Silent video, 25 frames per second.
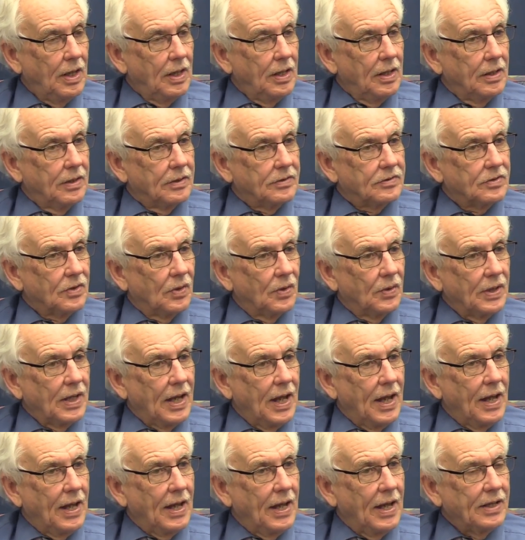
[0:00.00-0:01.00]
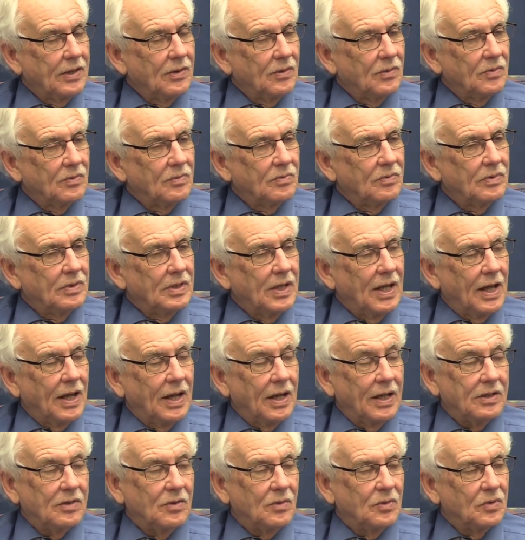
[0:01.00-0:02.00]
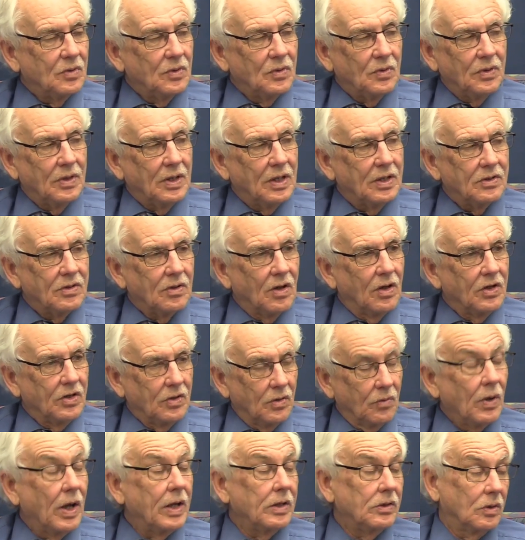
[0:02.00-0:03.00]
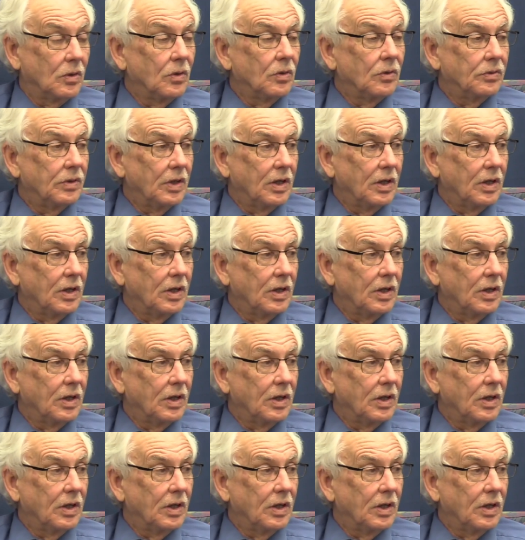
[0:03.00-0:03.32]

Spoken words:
So I don't know that, Don. You're right though.